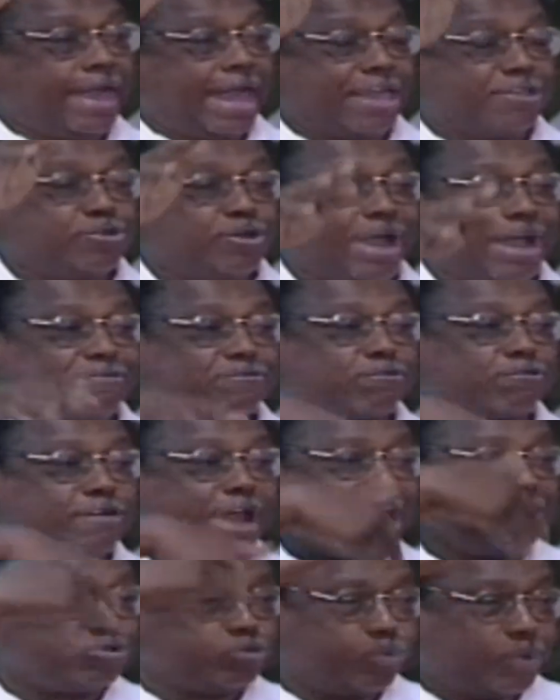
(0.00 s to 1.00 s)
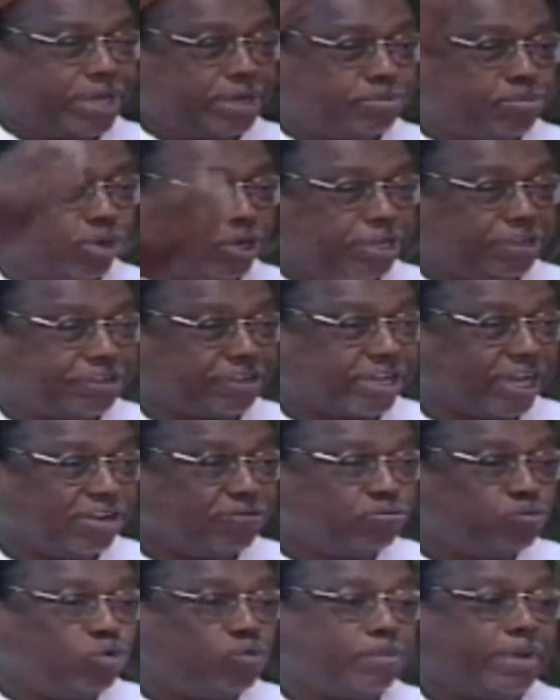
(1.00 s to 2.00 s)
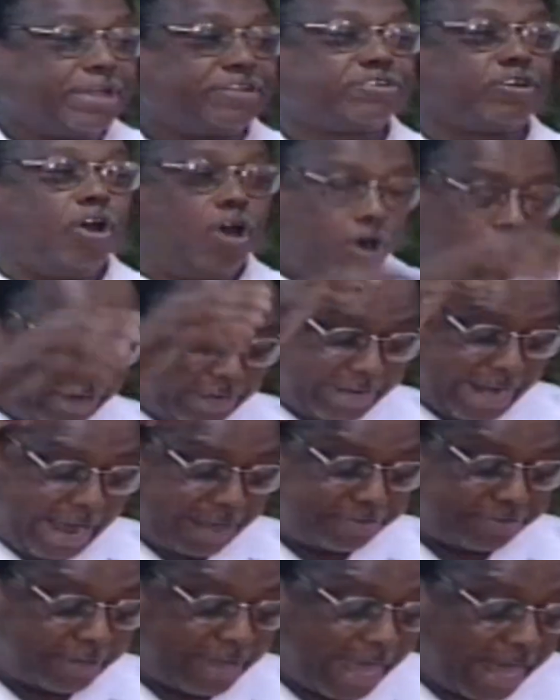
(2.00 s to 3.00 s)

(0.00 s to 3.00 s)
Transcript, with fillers: and you have right-wing political movements organized